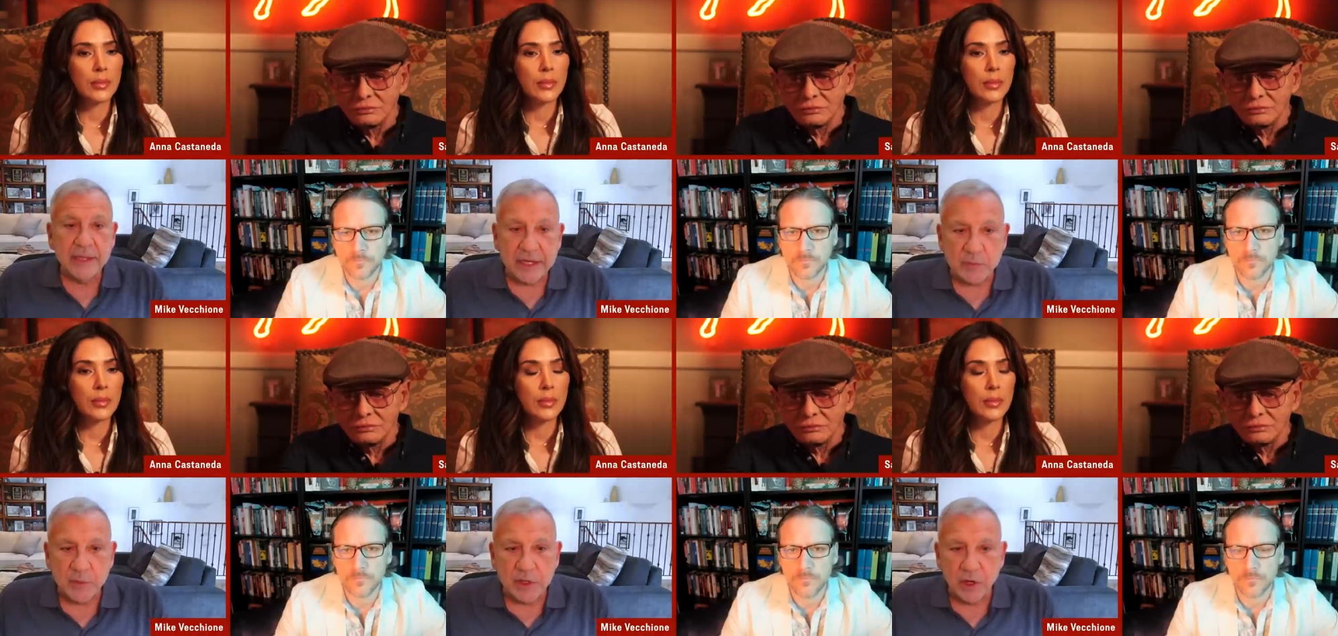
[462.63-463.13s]

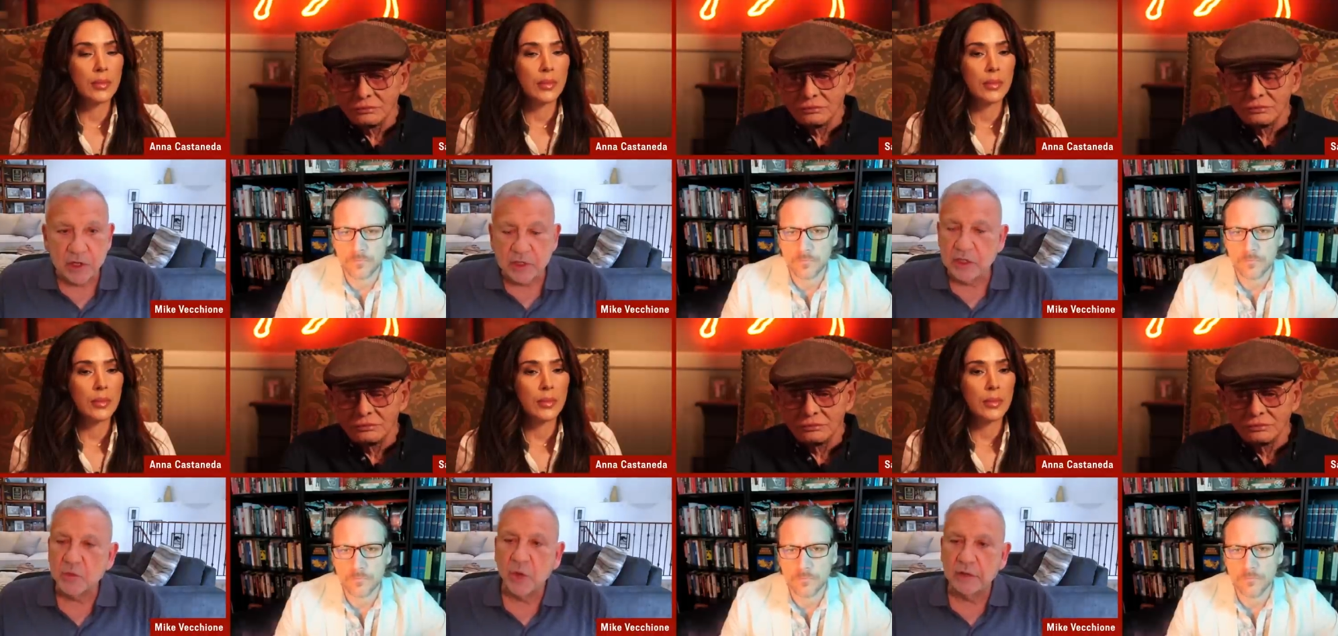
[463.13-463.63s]
Speaker 1: That's
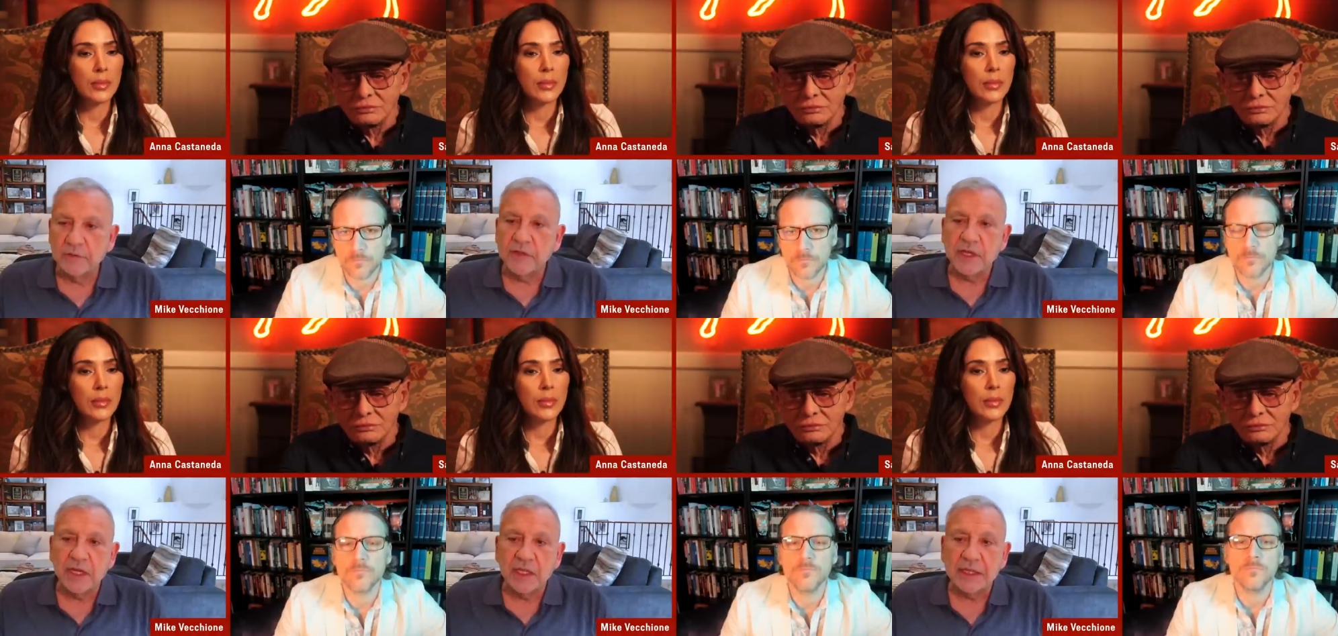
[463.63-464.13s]
because he's one
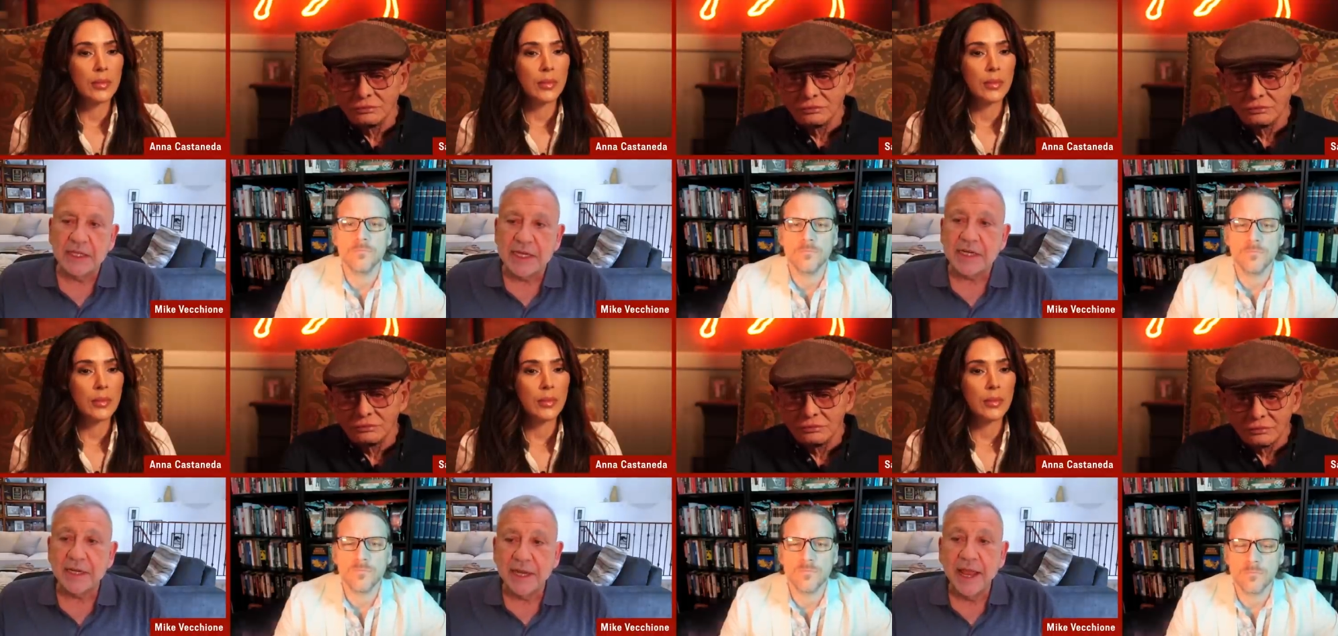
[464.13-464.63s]
of the
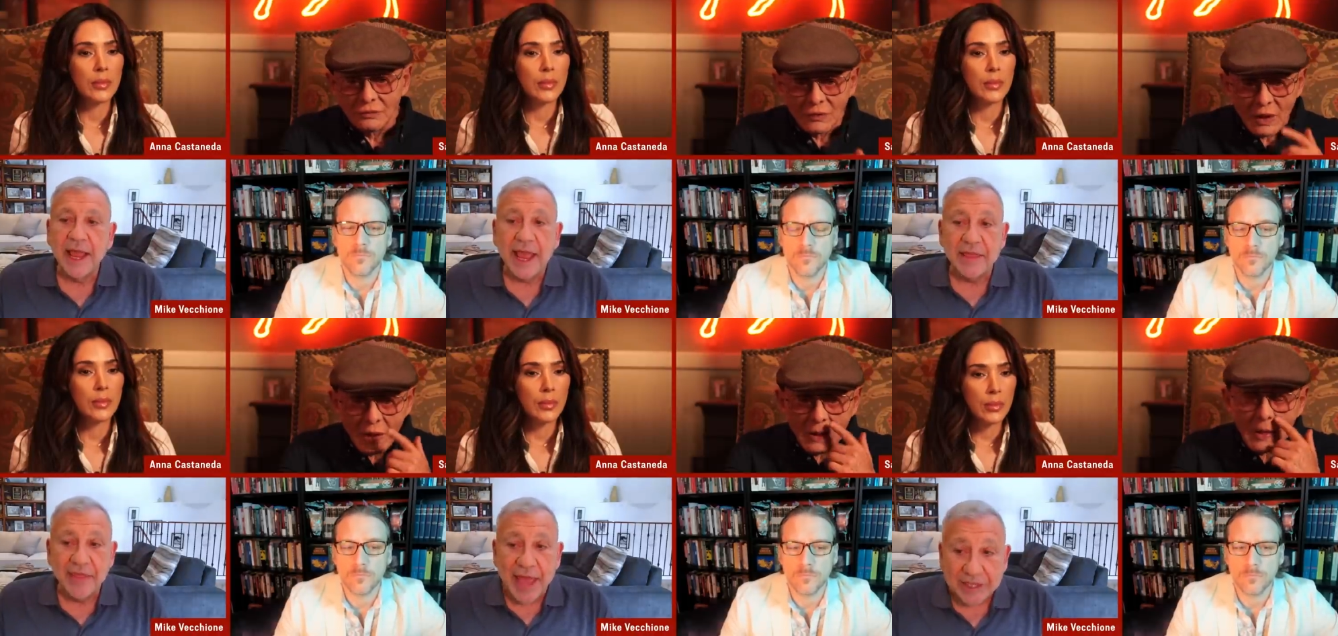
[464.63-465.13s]
elite.
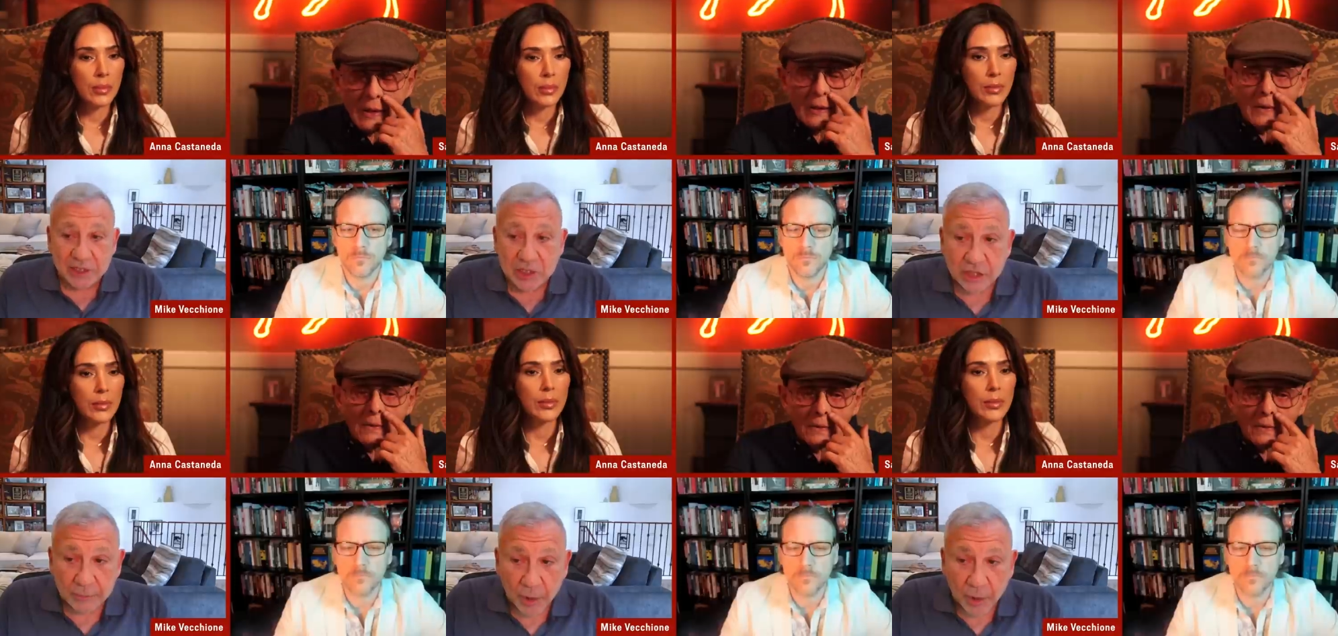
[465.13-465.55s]
And that's the